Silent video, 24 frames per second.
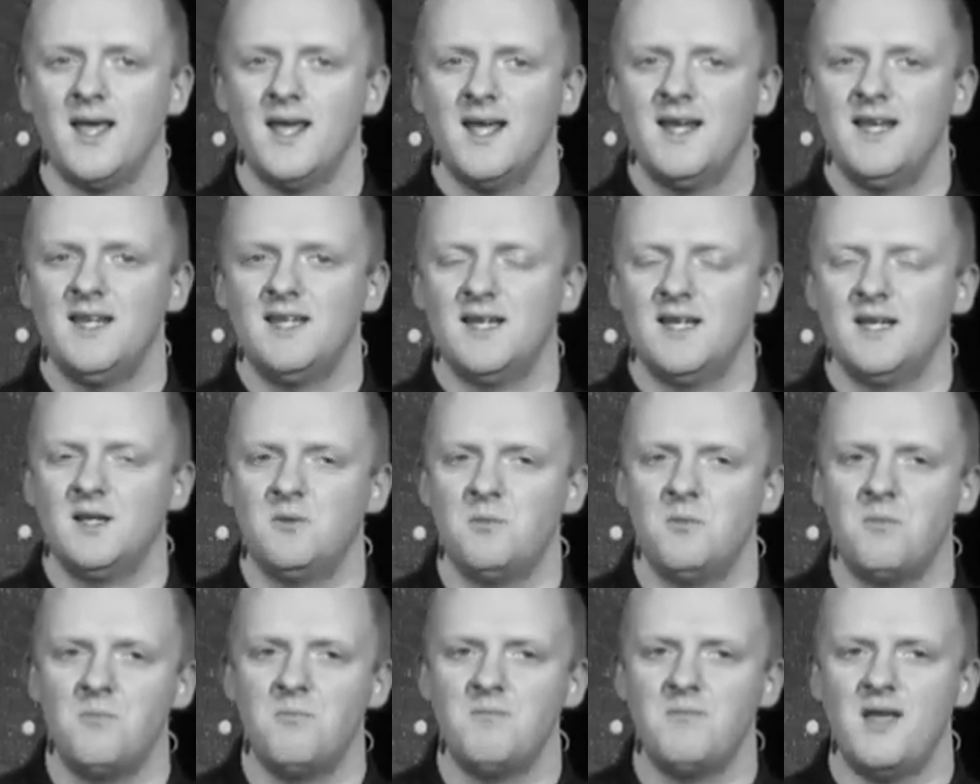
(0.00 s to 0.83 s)
He
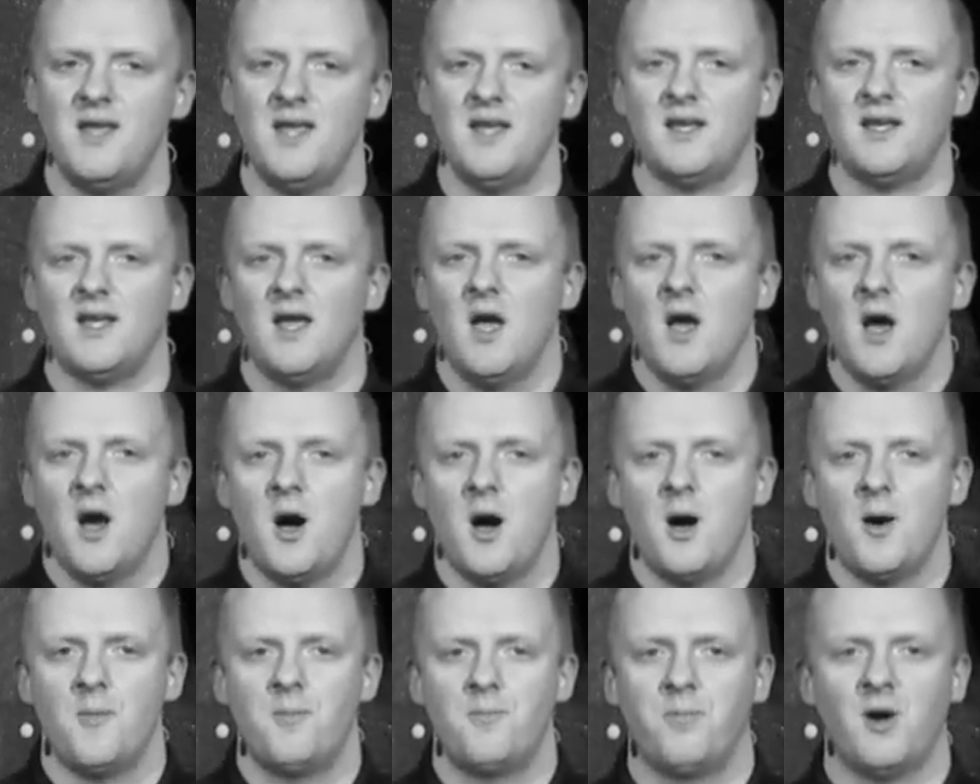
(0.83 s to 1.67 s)
didn't make
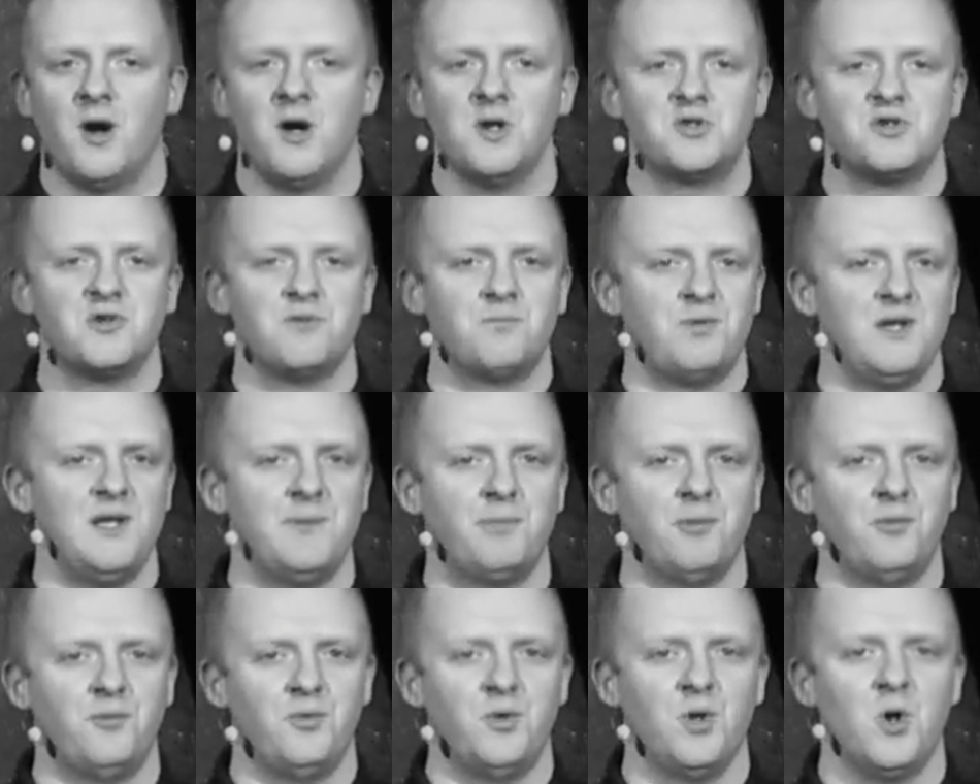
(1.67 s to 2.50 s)
a bunch of
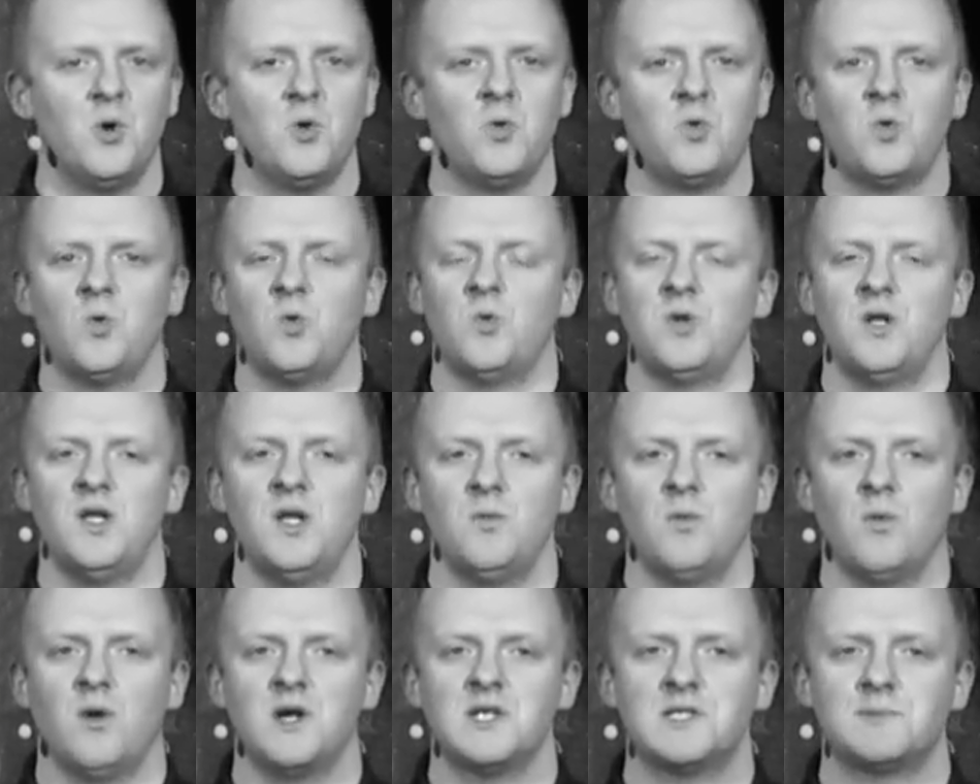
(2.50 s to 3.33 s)
people know who
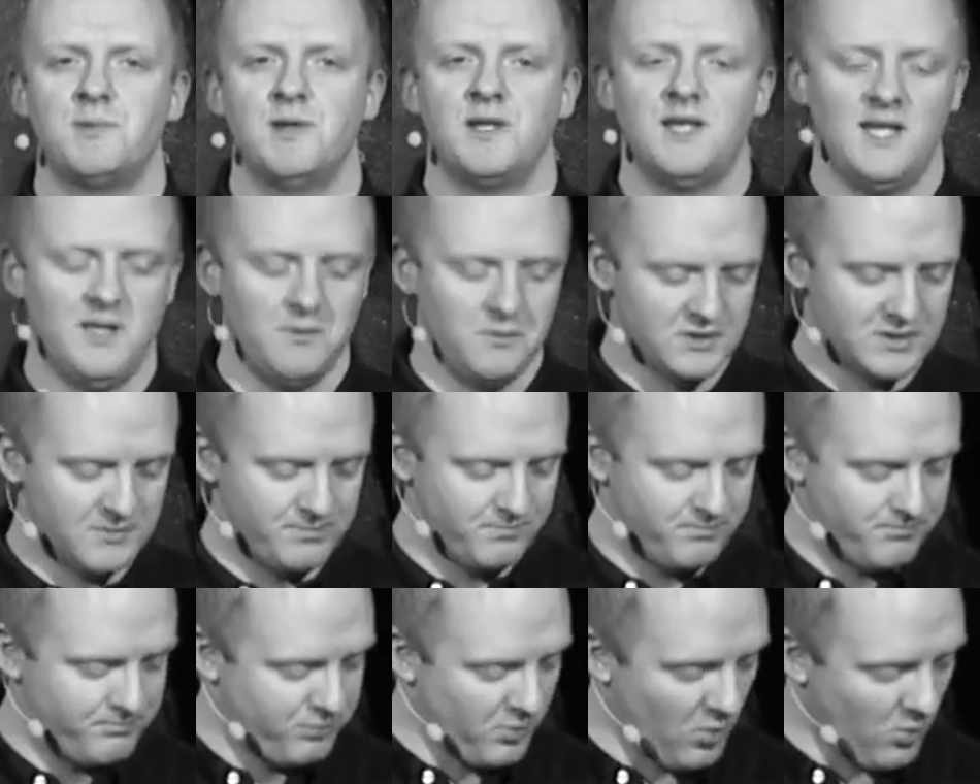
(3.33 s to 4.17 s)
he was, but he was
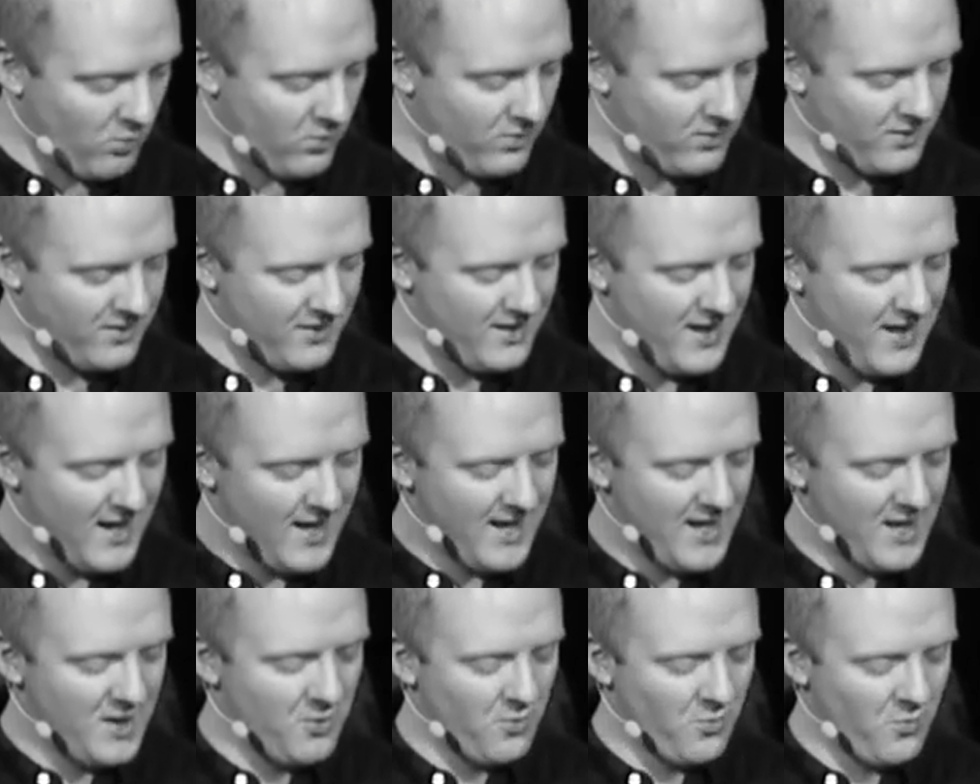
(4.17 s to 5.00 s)
born
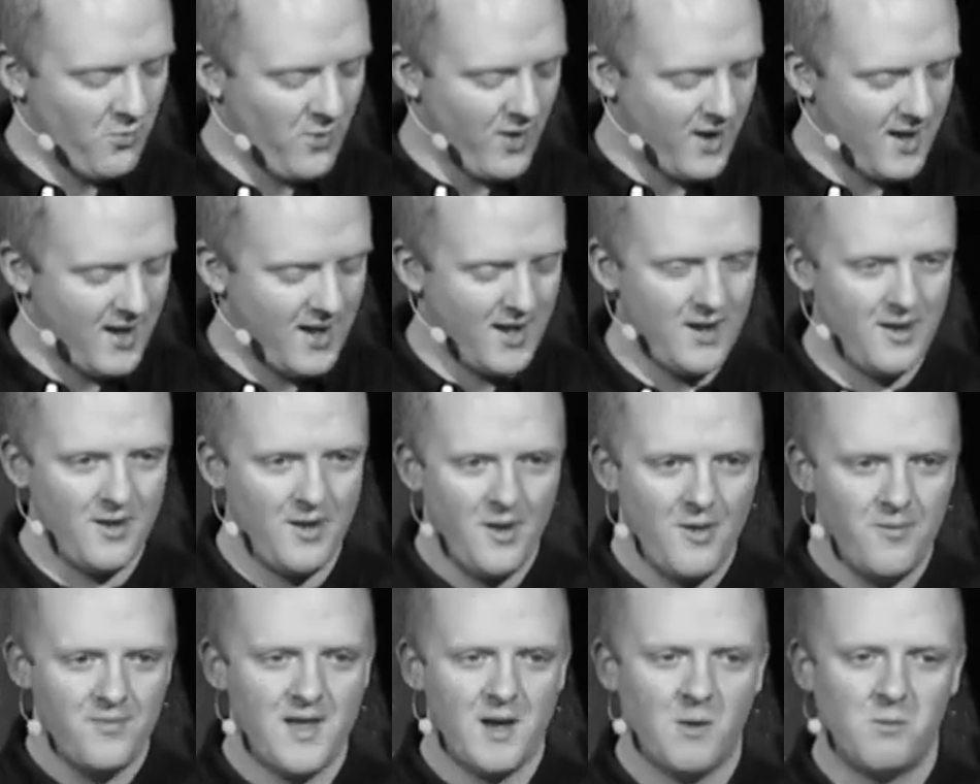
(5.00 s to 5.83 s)
in a
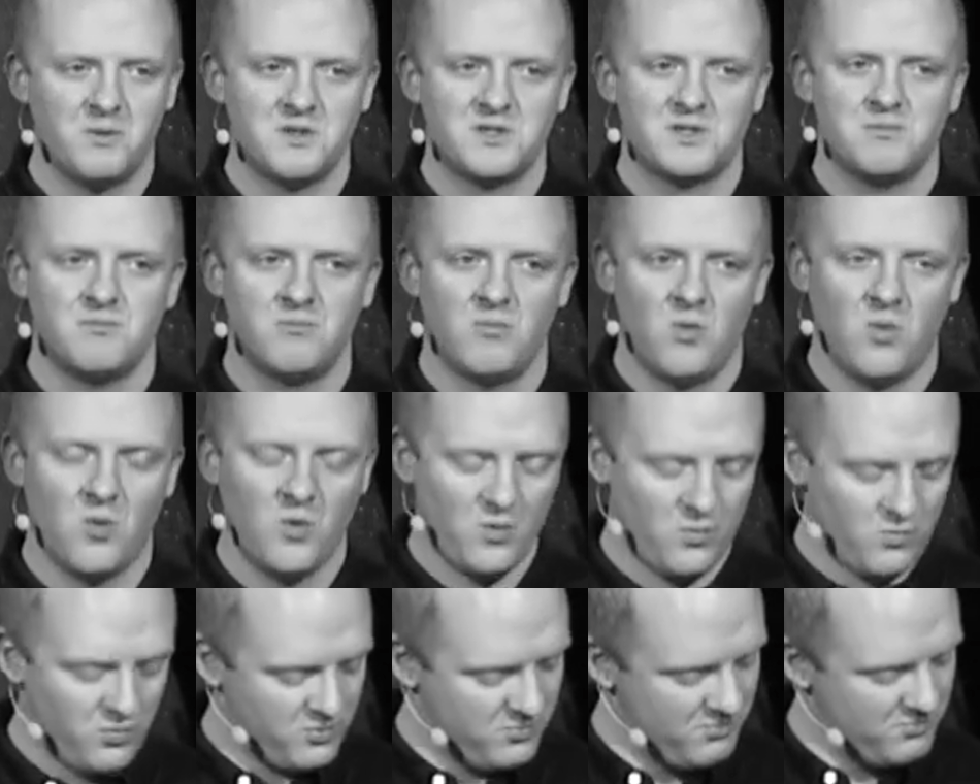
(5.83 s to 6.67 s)
way that was
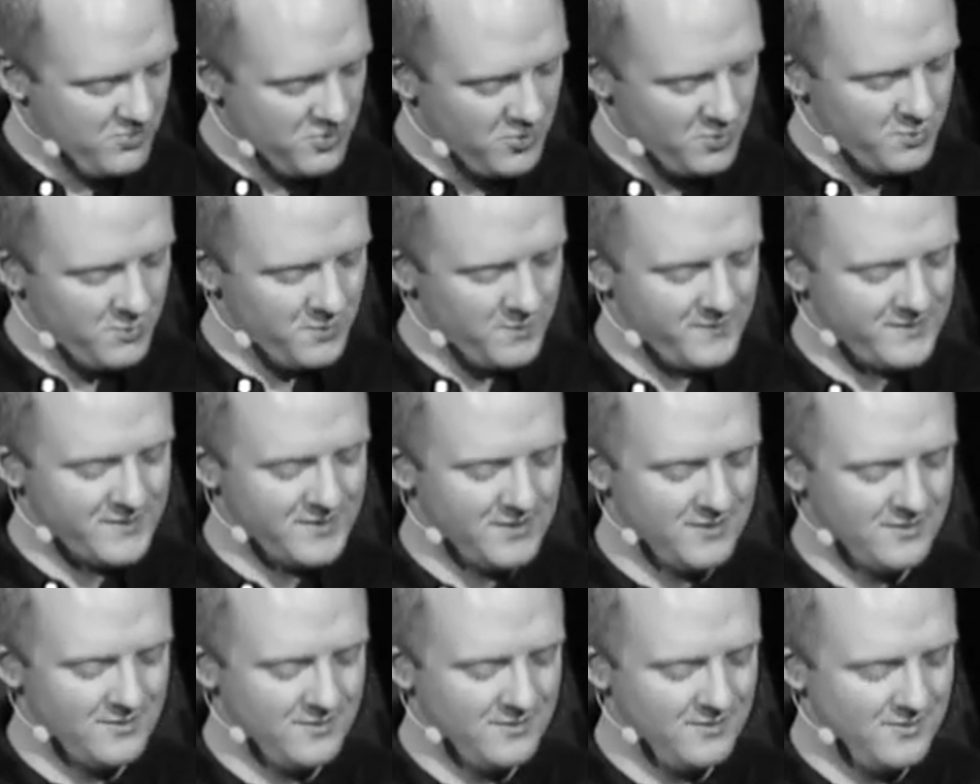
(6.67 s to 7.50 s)
more removed.